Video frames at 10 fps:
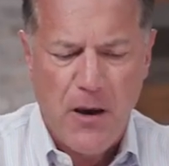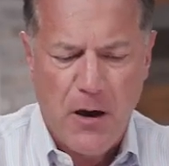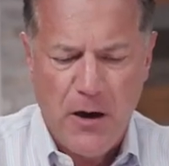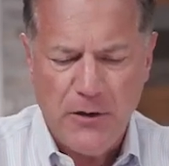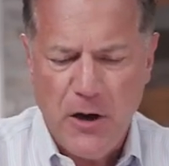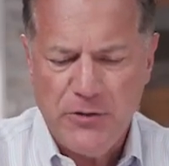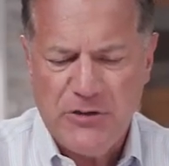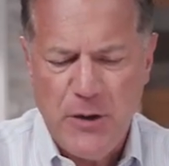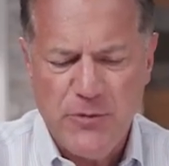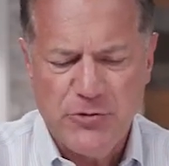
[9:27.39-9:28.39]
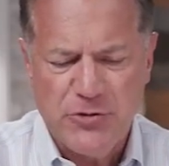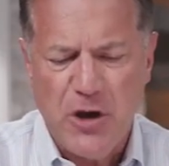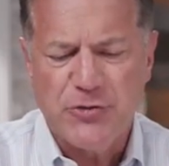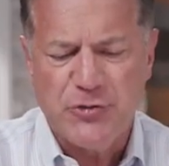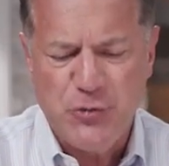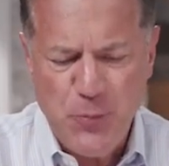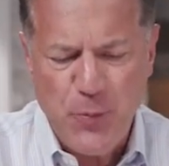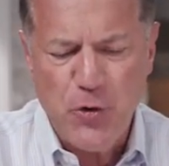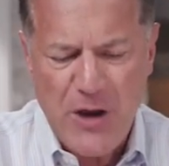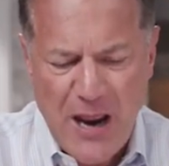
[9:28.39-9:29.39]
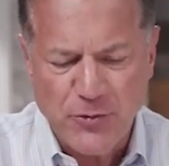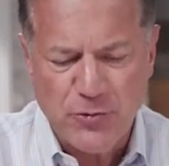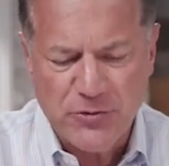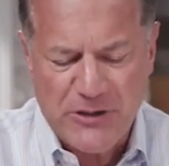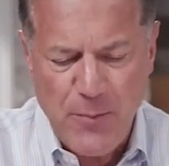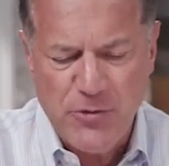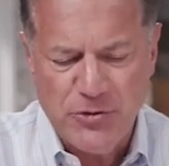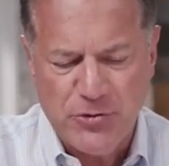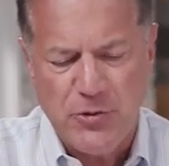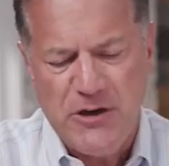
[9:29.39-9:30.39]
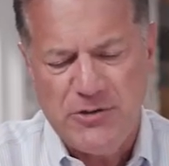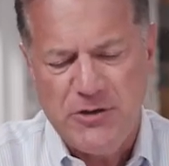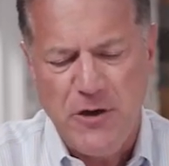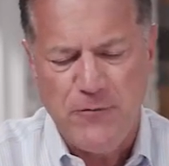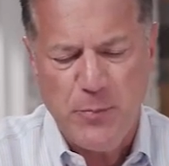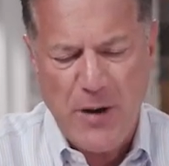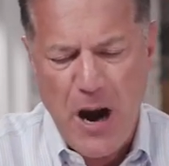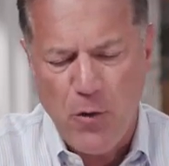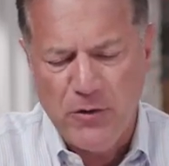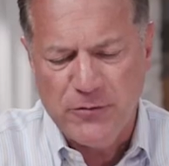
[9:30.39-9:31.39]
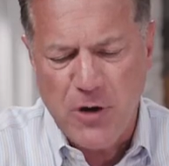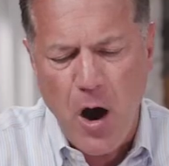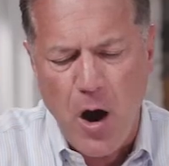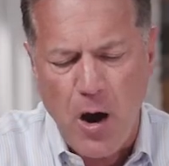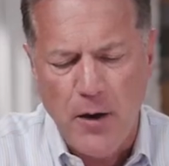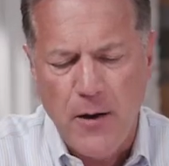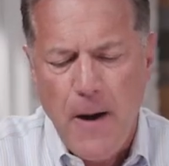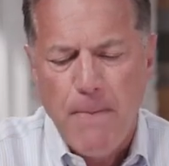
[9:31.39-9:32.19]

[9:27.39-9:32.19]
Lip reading: a supernatural demonstration of the power of God